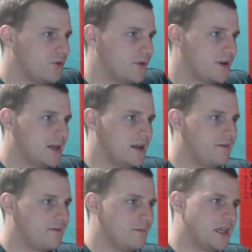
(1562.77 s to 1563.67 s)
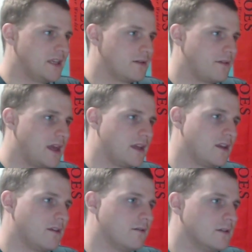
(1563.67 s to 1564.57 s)
than enough for me, so thank
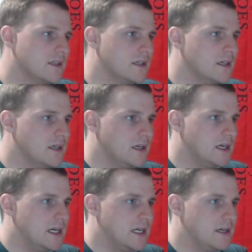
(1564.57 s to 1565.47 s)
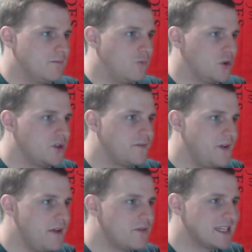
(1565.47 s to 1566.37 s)
you. What's your
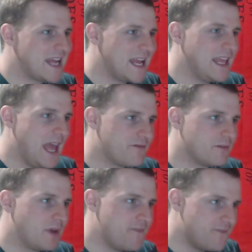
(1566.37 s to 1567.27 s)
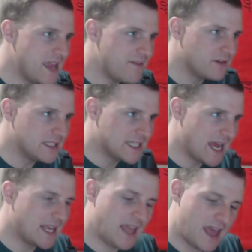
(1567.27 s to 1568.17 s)
favourite tank ever? My favourite
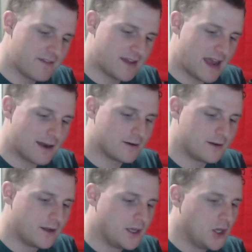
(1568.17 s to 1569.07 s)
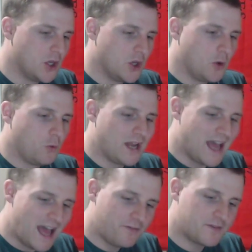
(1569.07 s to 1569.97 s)
tank ever, Aaron, would
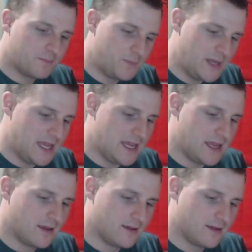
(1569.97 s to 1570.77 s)
have to be...